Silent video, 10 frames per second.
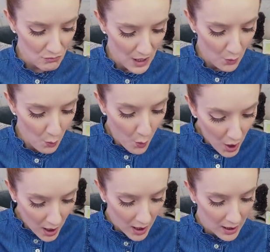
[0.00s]

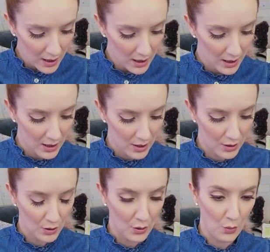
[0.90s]
work
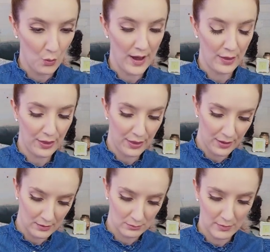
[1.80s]
with
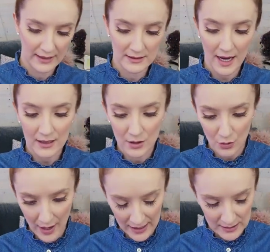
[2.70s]
my
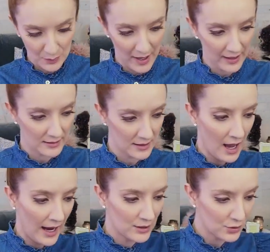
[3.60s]
technical aspects,
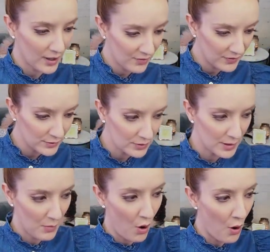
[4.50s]
I try to filter
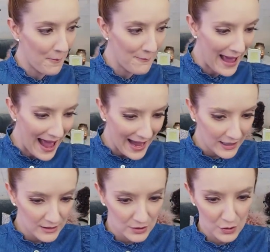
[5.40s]
them all
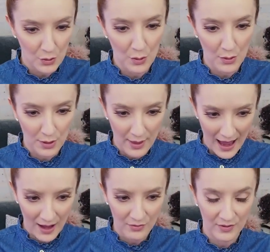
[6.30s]
back to
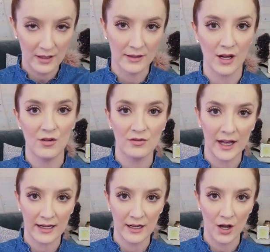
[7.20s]
that feeling of
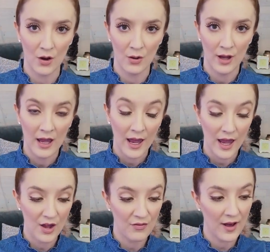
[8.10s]
letting go.
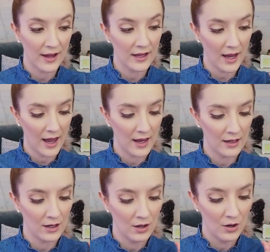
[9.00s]
If I
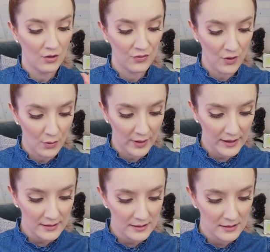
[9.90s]
can
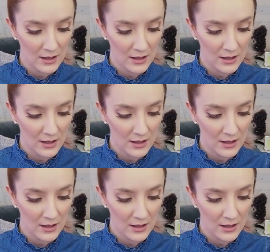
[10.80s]
focus